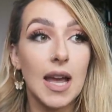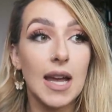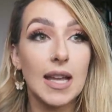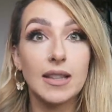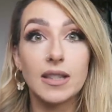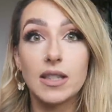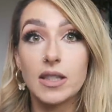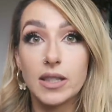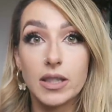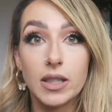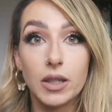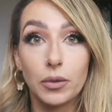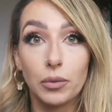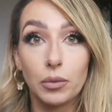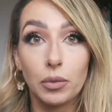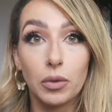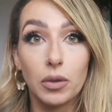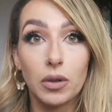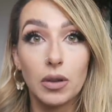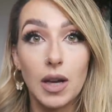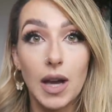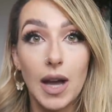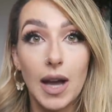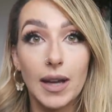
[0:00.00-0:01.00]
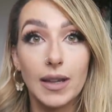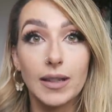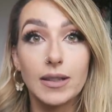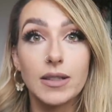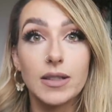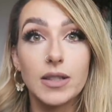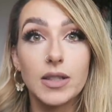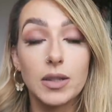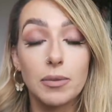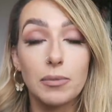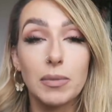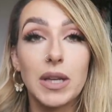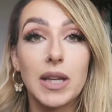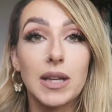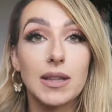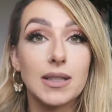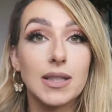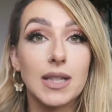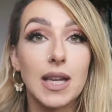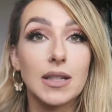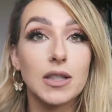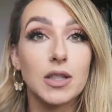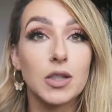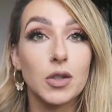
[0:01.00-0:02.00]
in the zoo and somebody had
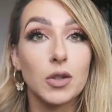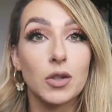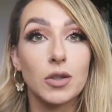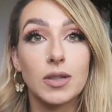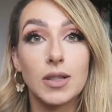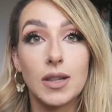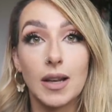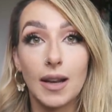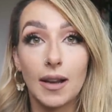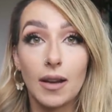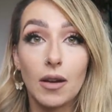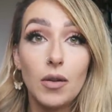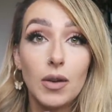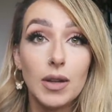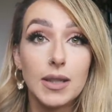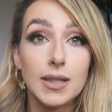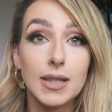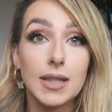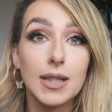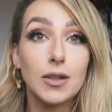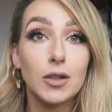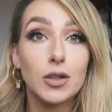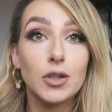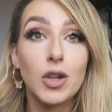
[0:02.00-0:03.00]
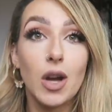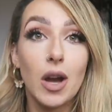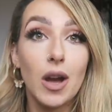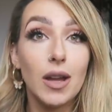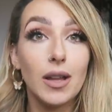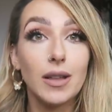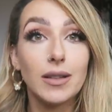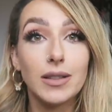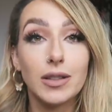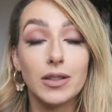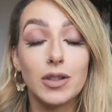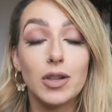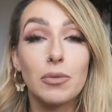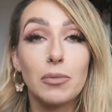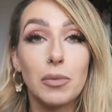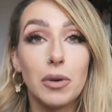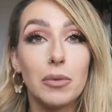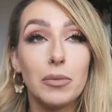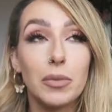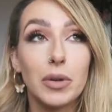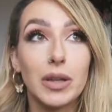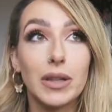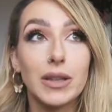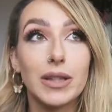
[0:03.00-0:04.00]
sent it to her saying like, oh, I see your child and your
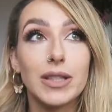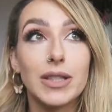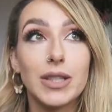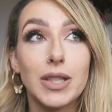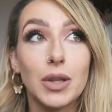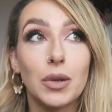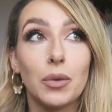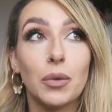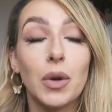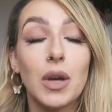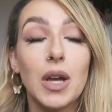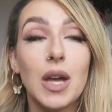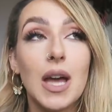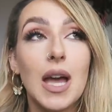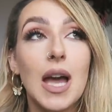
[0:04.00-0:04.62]
mum are in the zoo.